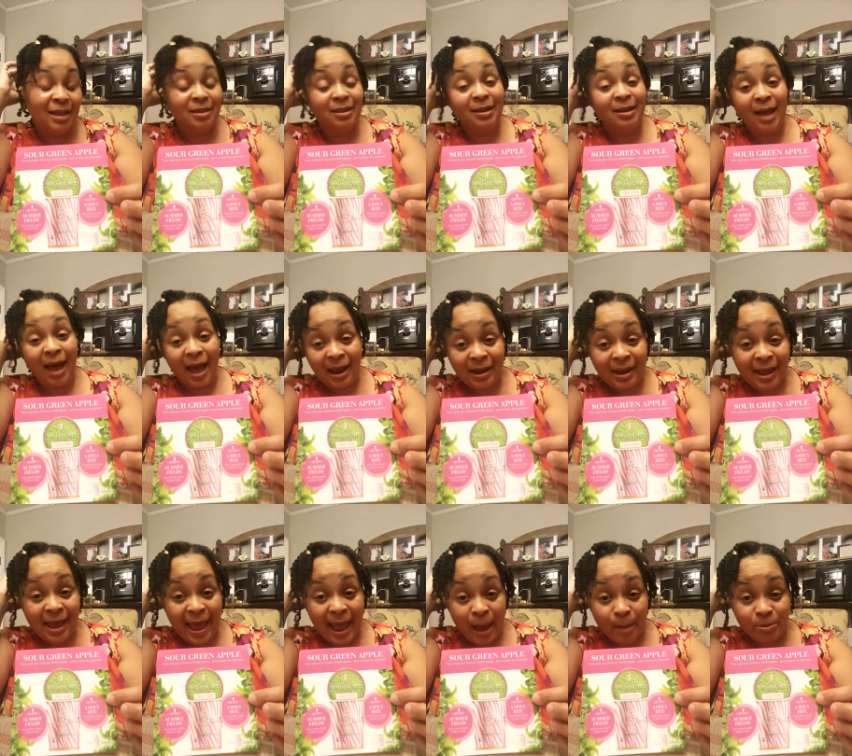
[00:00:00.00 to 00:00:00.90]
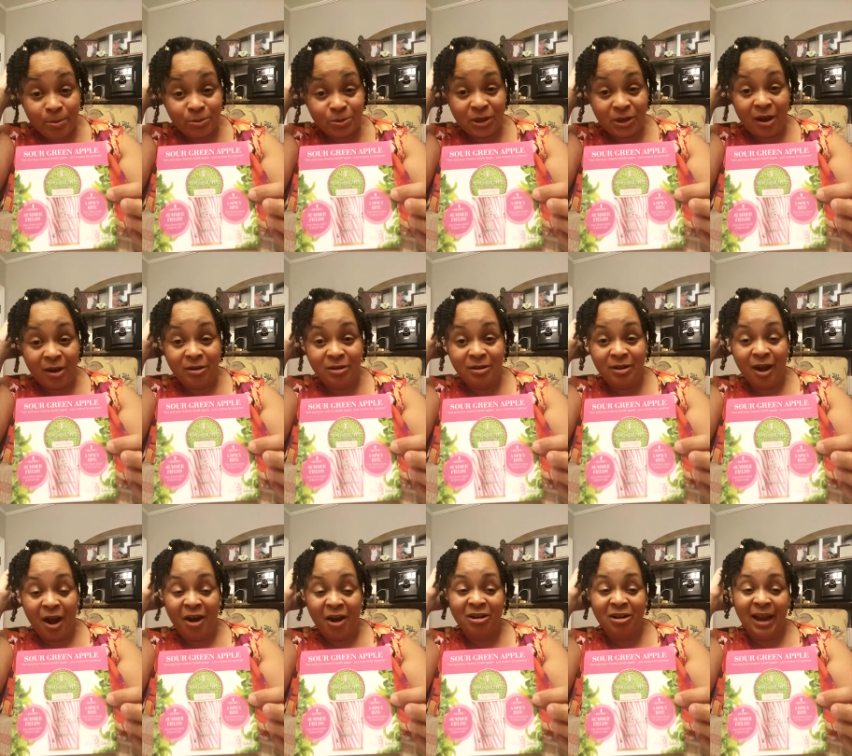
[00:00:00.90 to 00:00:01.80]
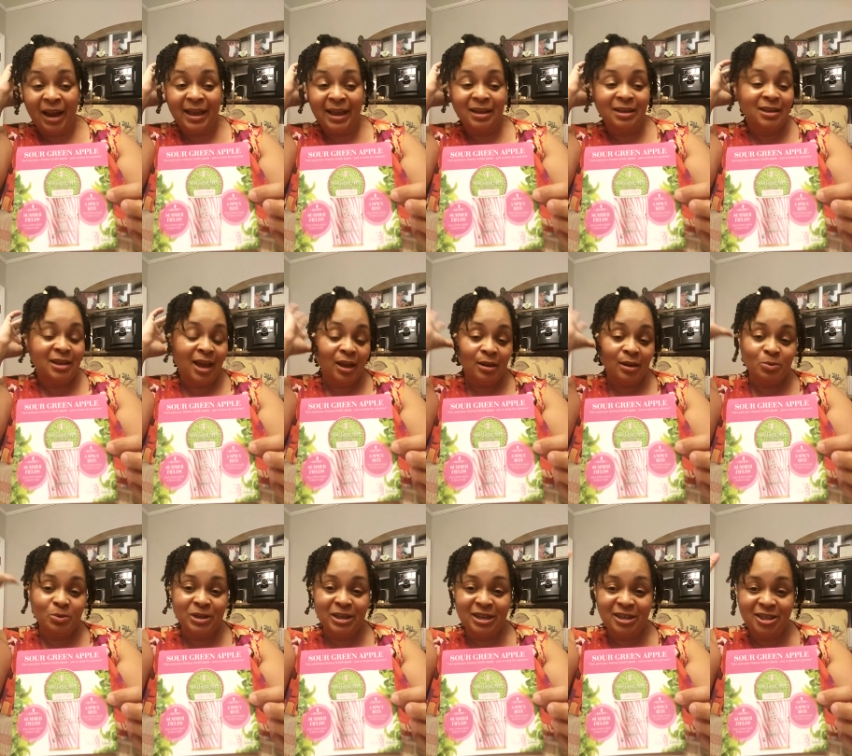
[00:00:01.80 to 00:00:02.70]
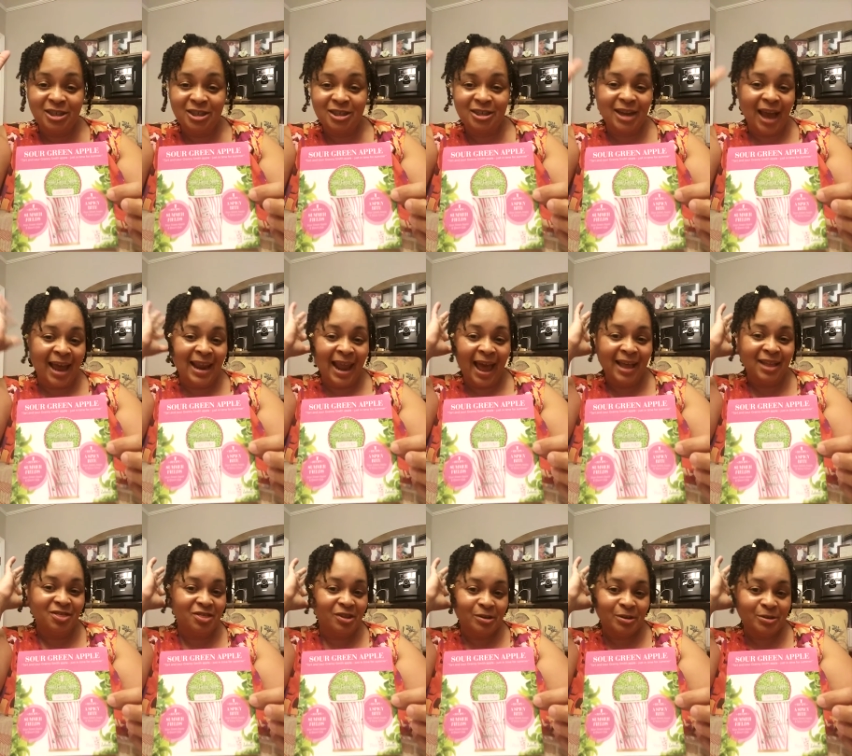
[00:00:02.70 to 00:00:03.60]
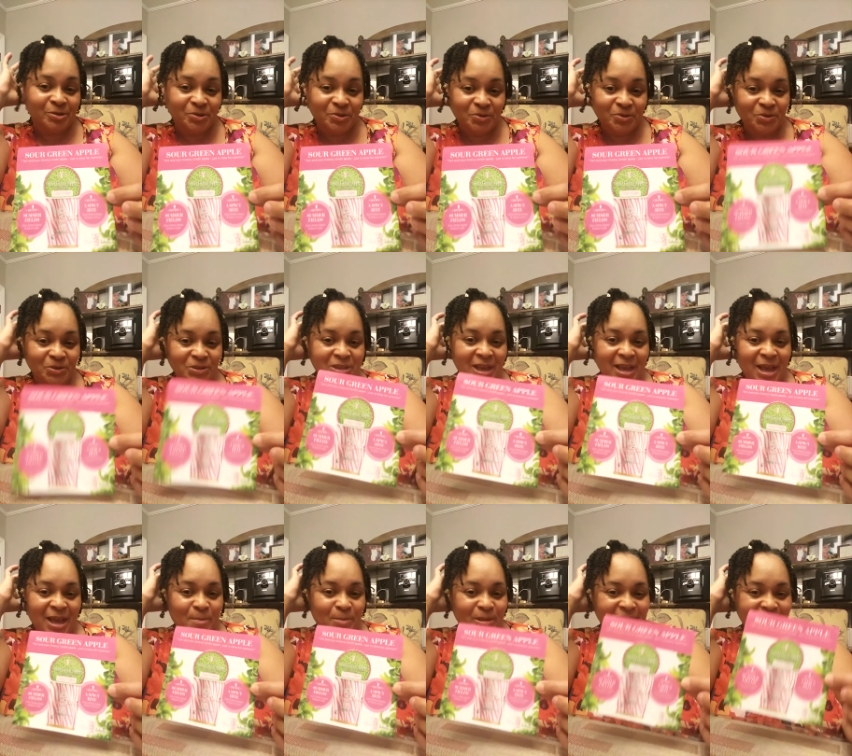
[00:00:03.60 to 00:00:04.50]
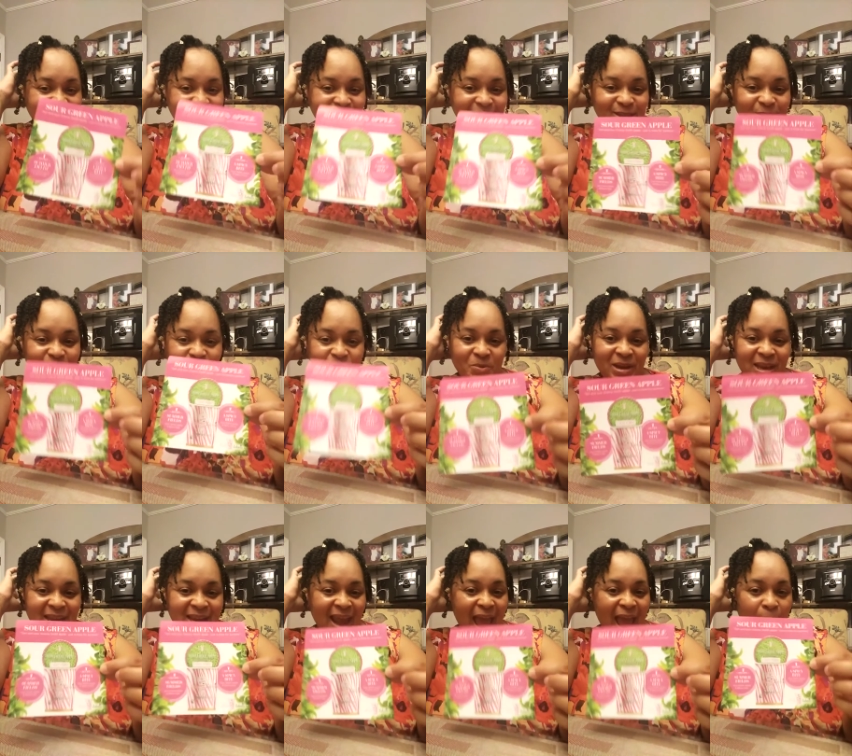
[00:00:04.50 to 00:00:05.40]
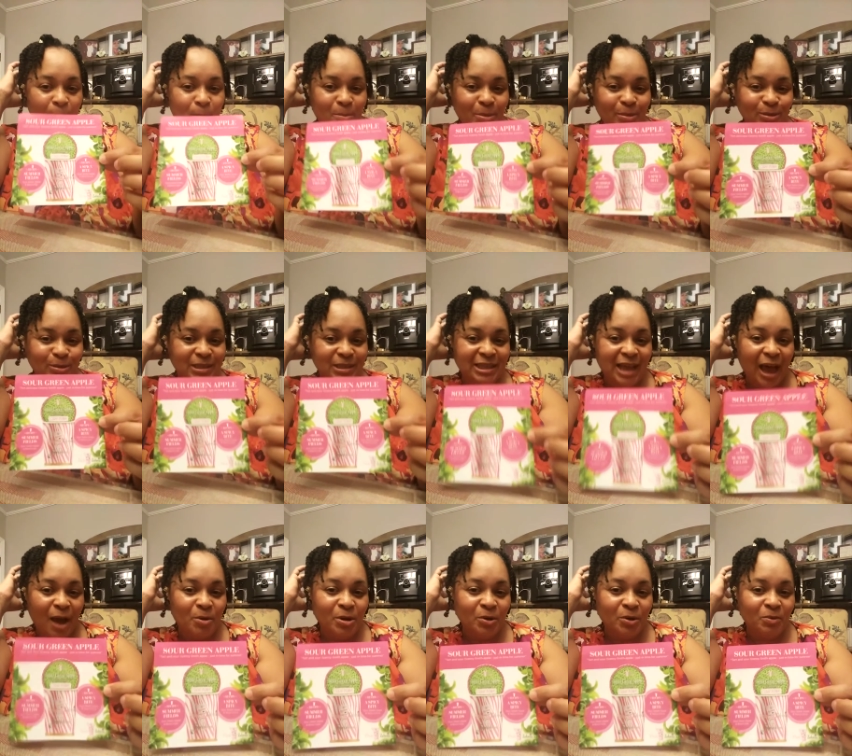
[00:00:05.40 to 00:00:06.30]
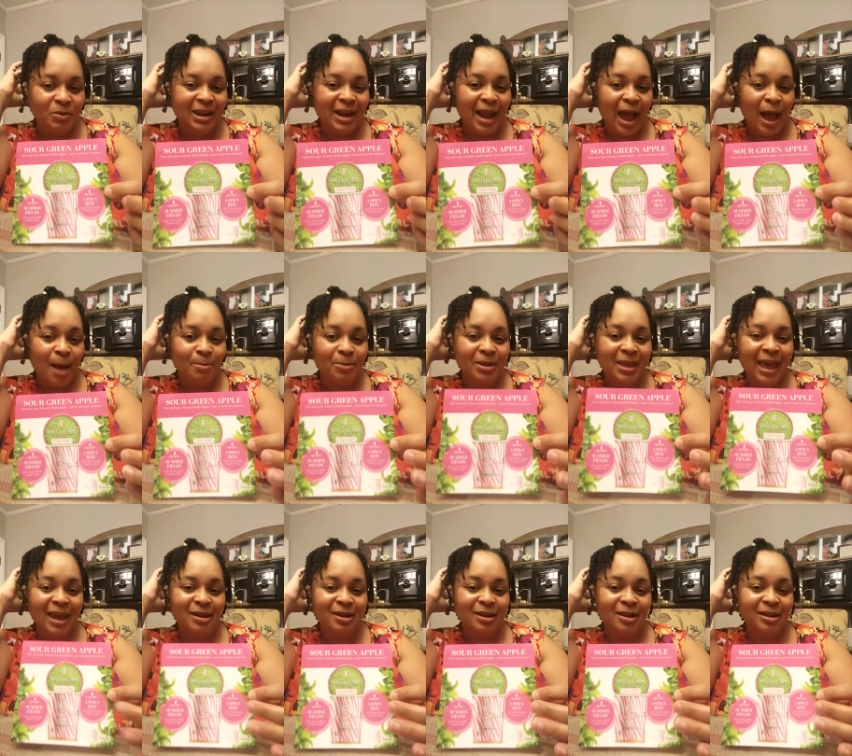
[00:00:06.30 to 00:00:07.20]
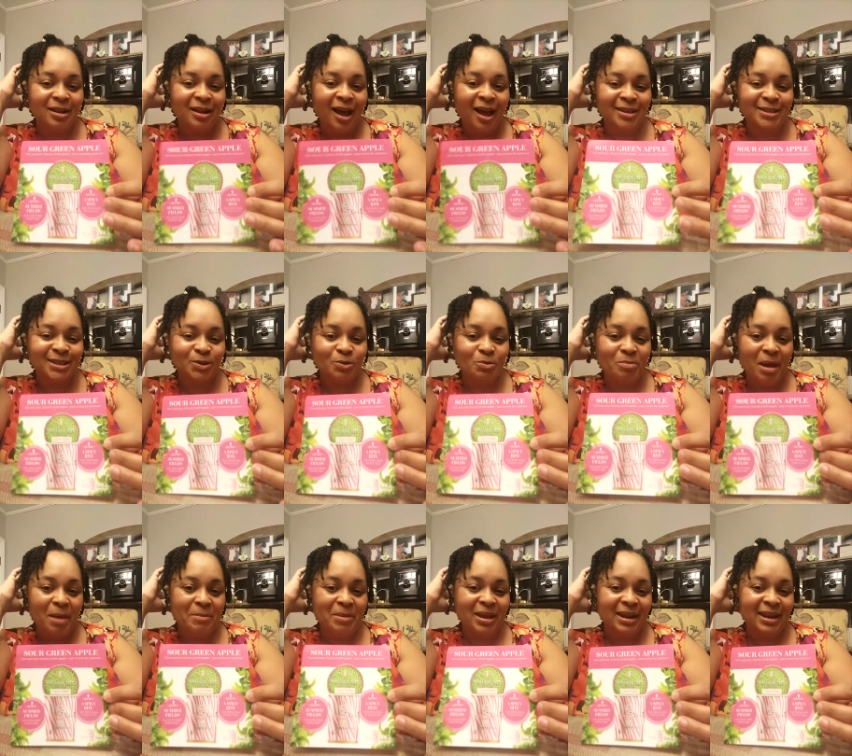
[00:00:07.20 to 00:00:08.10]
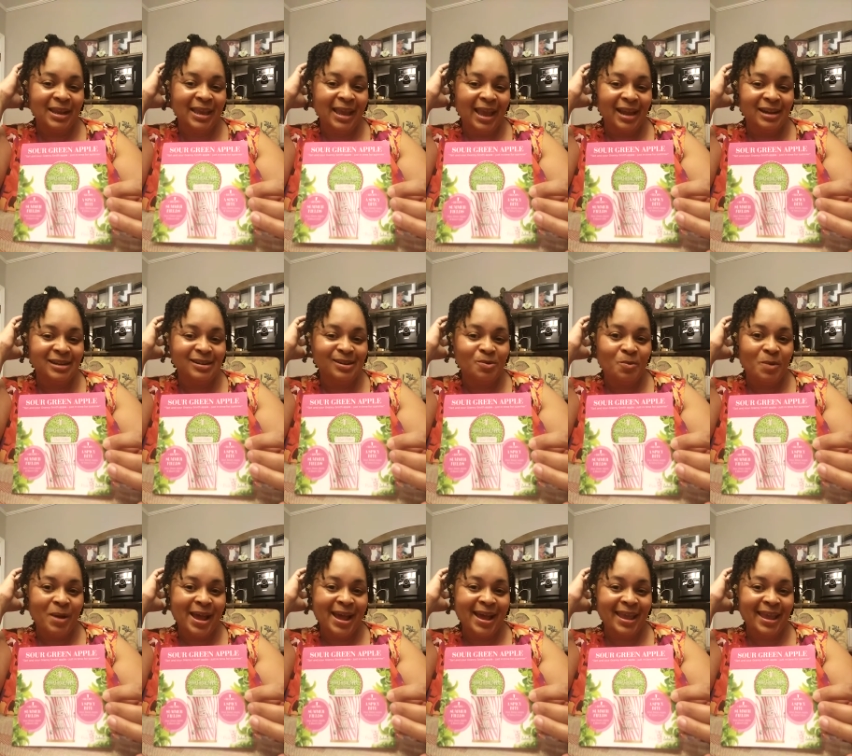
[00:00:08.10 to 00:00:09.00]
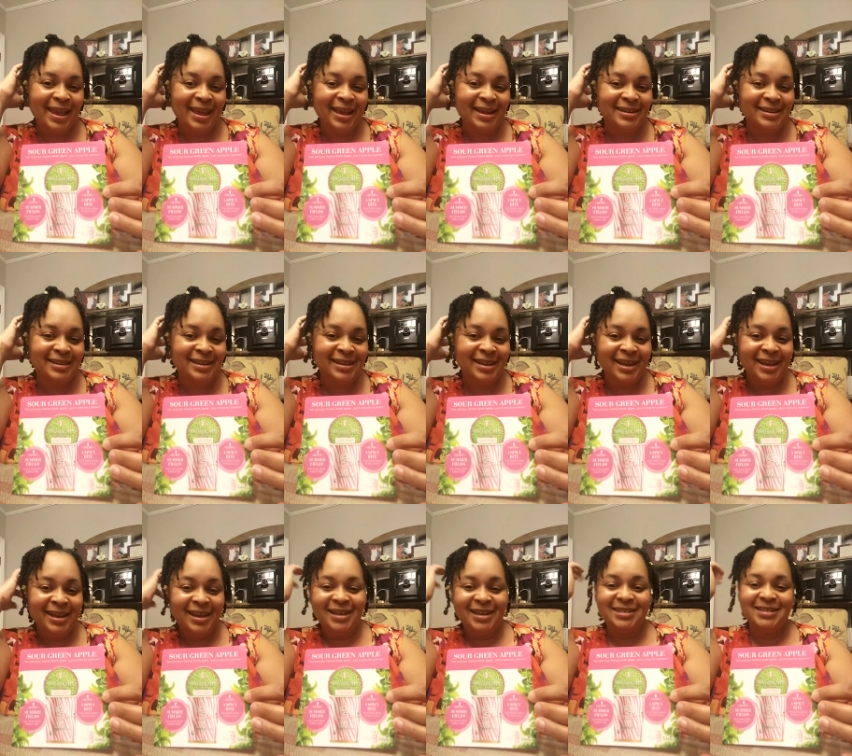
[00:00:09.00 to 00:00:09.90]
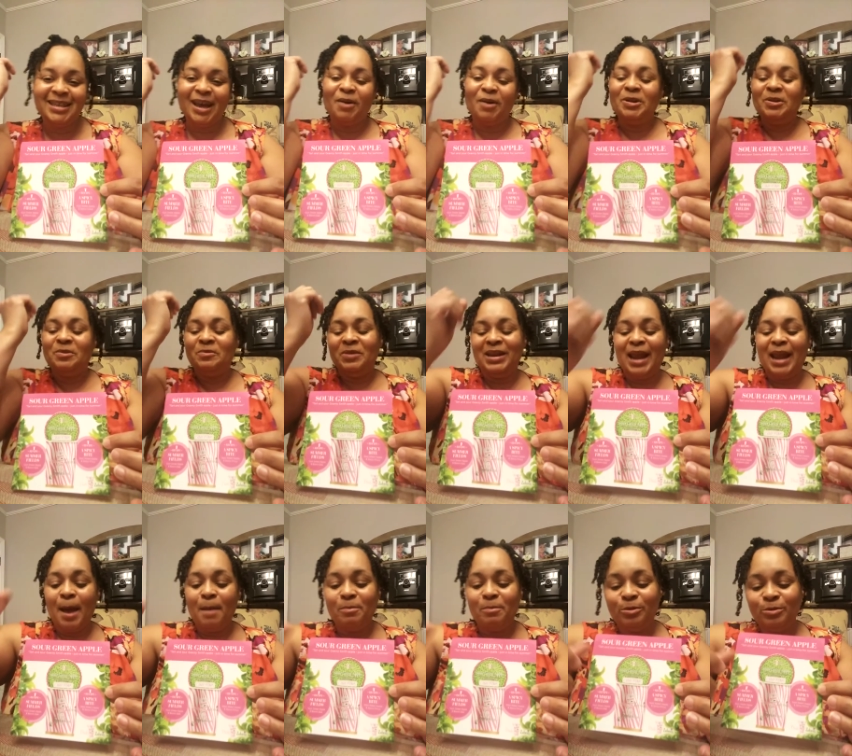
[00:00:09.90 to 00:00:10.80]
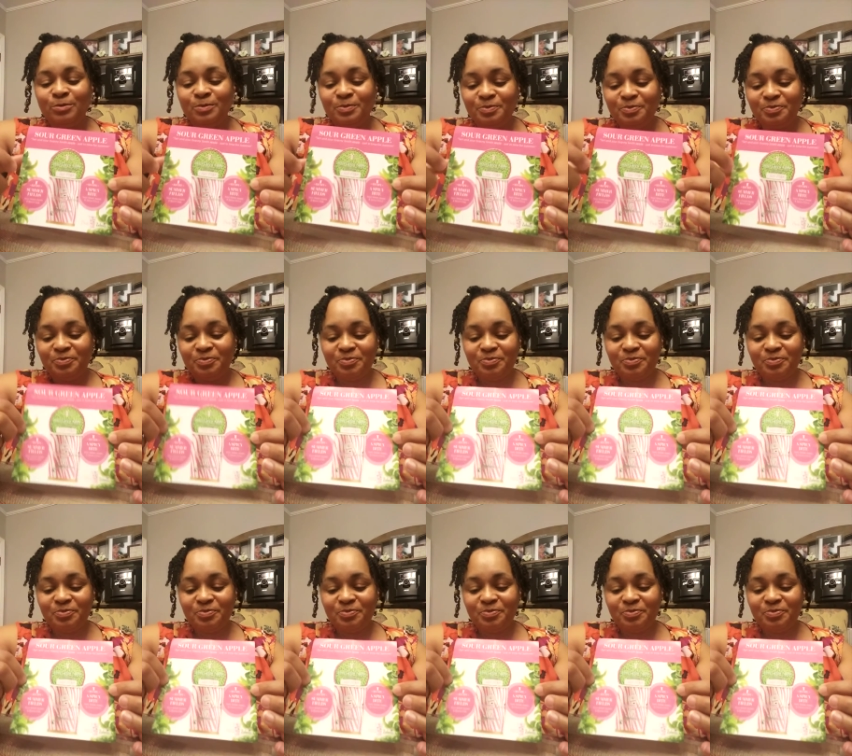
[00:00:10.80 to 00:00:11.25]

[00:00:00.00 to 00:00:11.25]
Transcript: The gala apples are, are like a yellowish. I like those. But this is a green apple, sour green apple. Kind of also remind me of the candy, the wan candy, sour green apple.